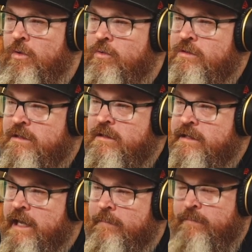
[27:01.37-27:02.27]
goes in
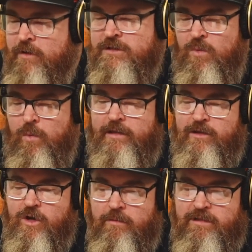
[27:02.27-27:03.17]
the gap? Because the way
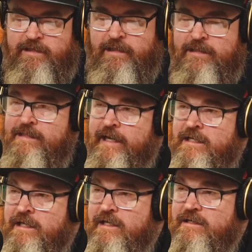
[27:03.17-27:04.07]
the commentator
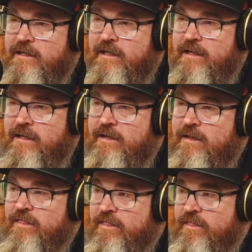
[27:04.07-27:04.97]
state it,
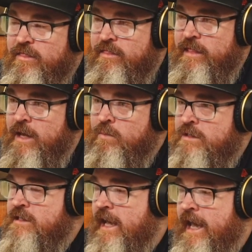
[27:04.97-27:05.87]
it
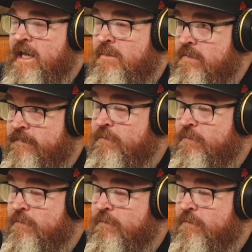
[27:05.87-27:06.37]
was aimed